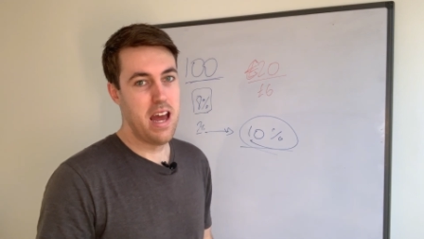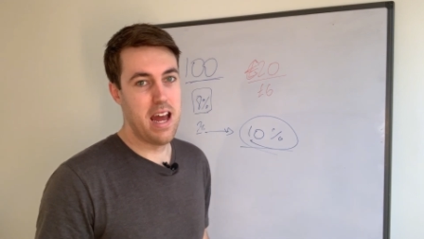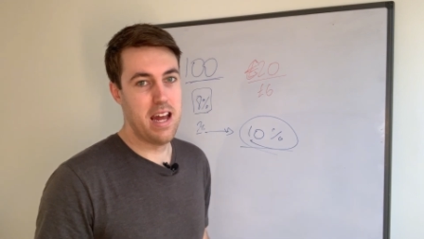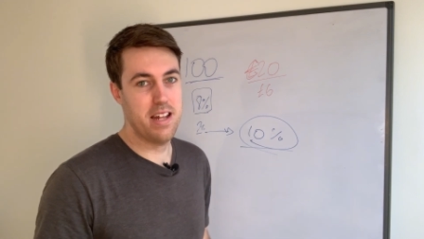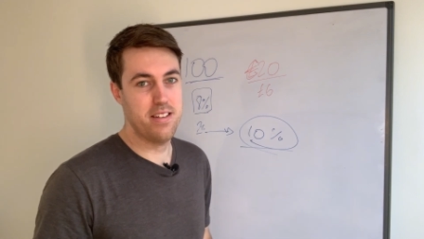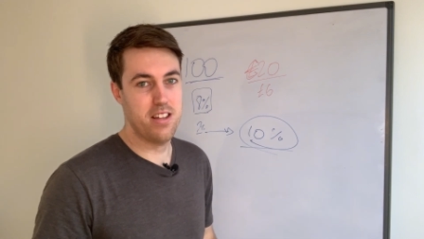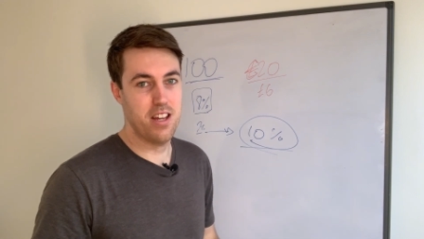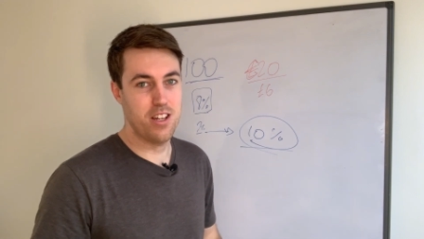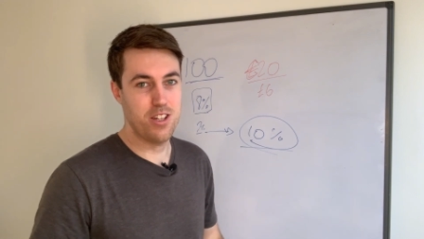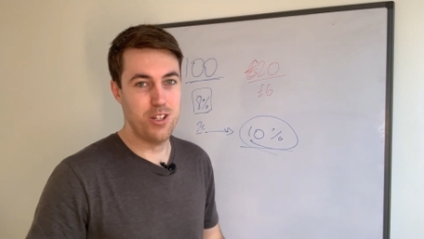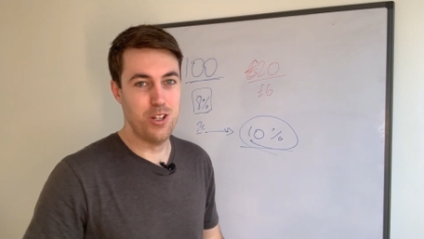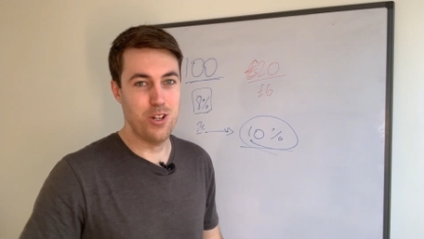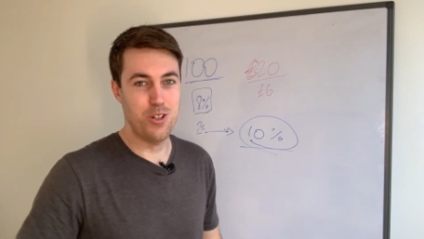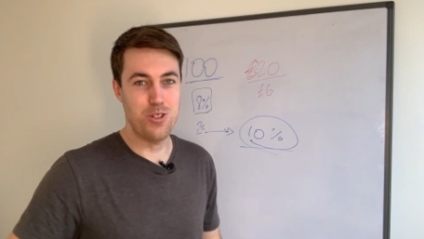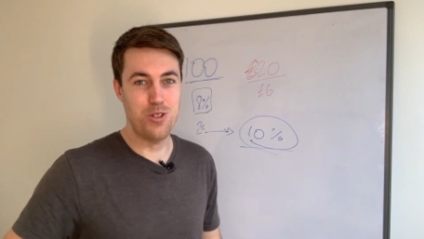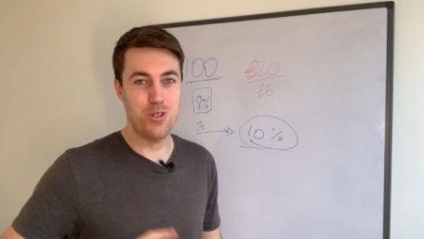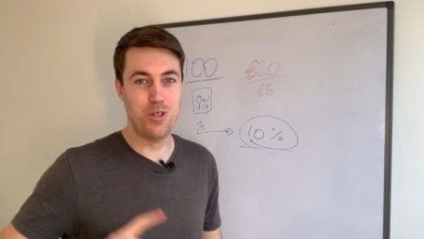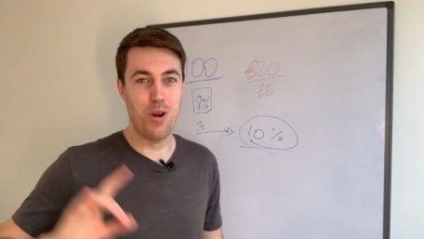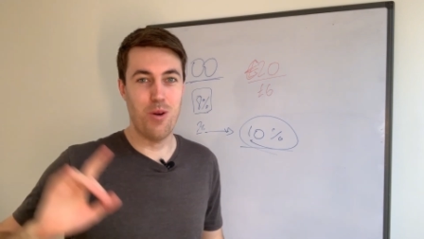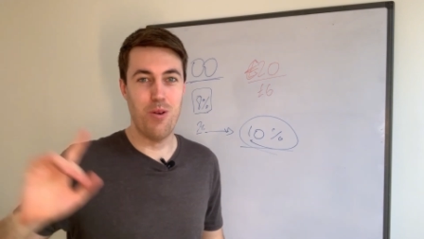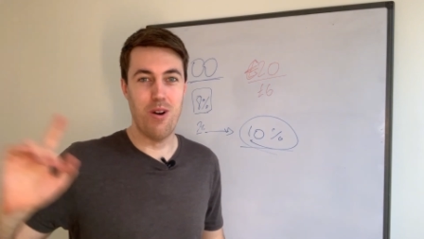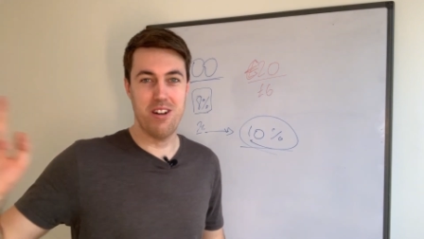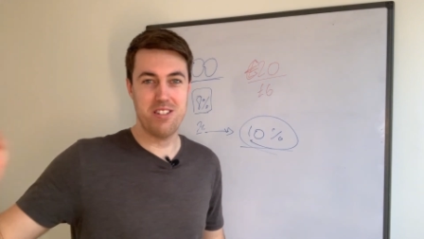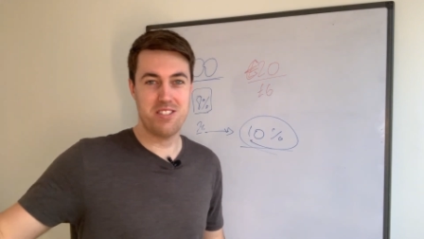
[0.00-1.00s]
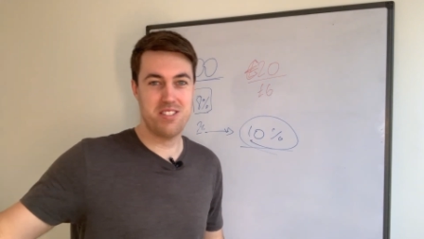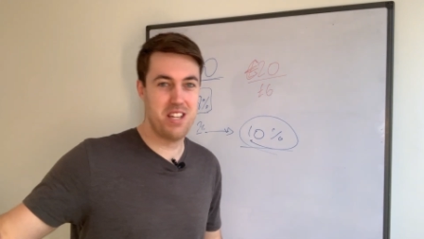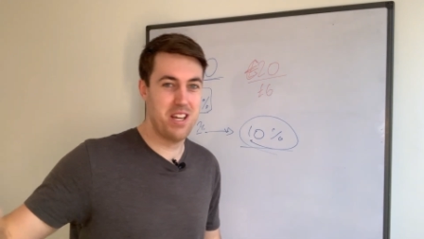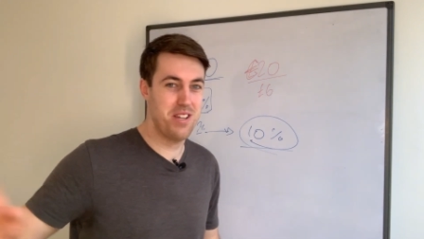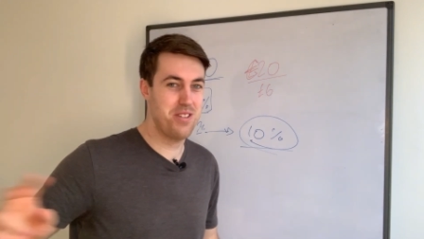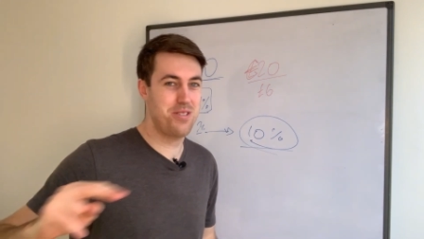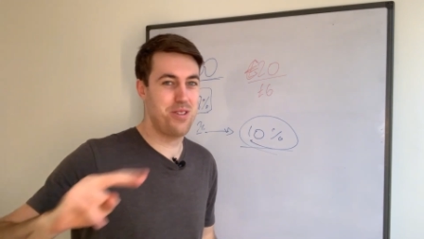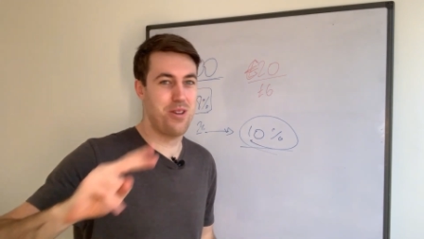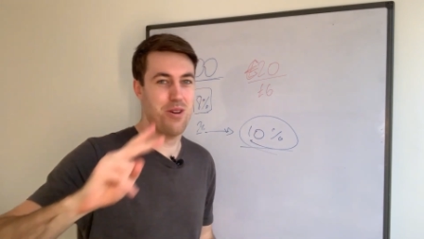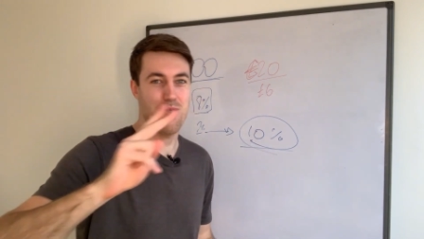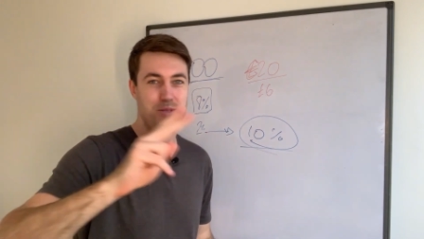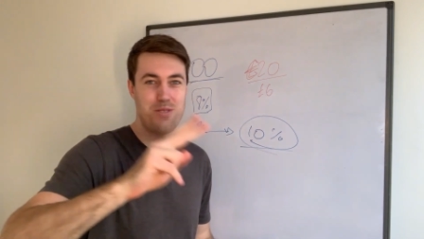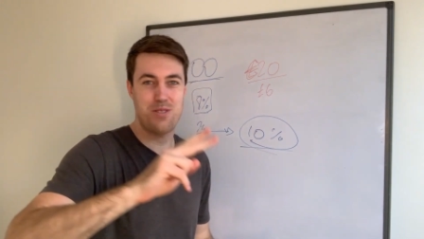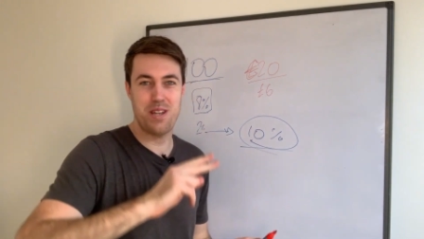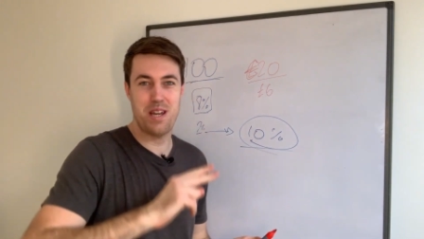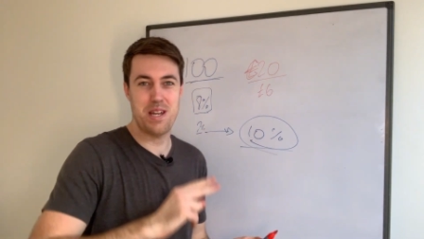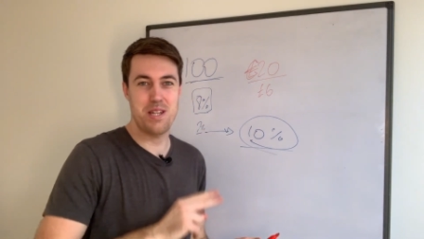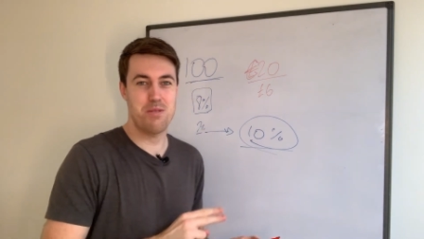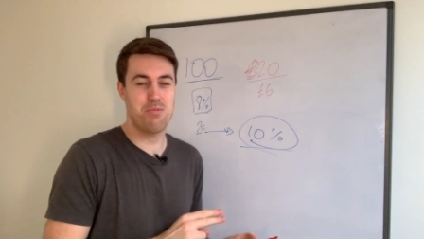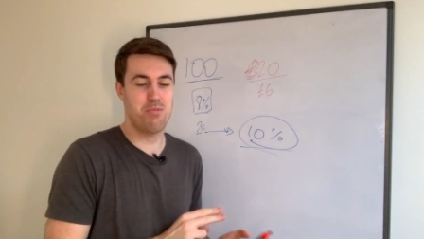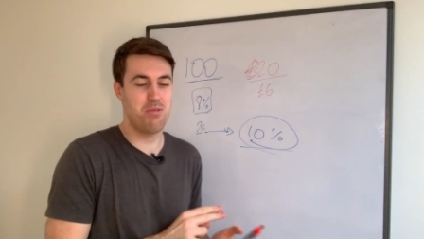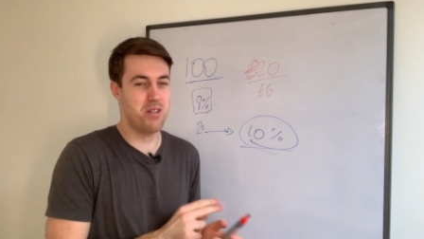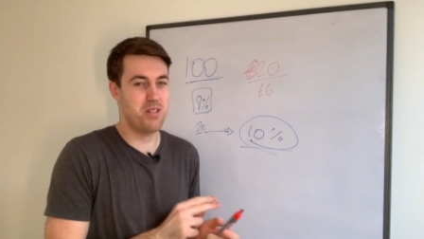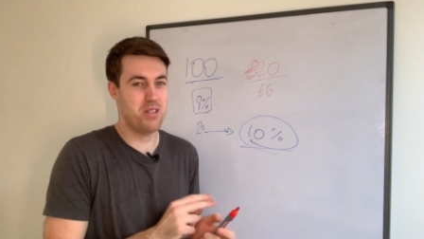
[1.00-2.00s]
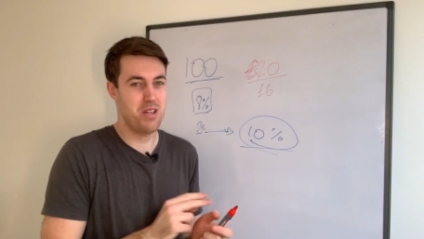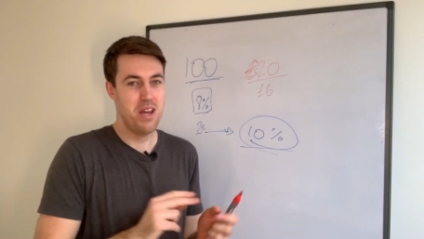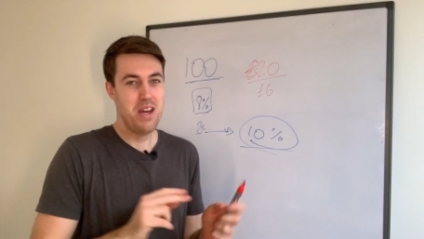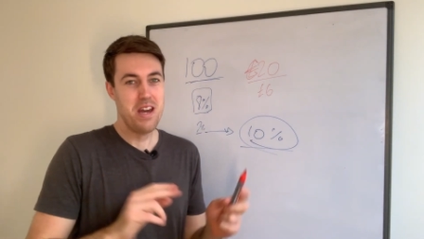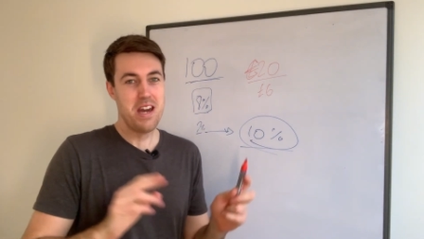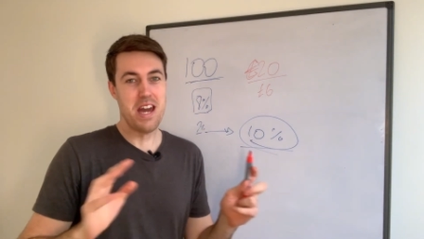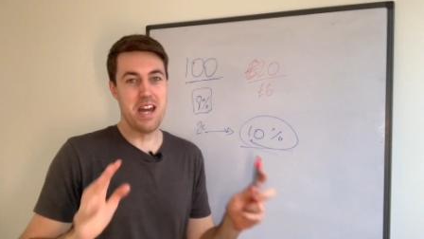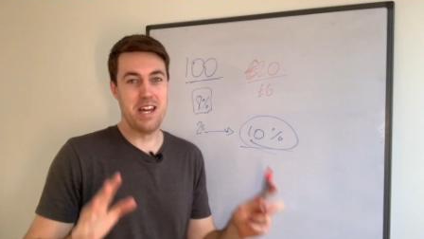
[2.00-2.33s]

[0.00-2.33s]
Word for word: And uh, you know, you go ask Tesco, Sainsbury's,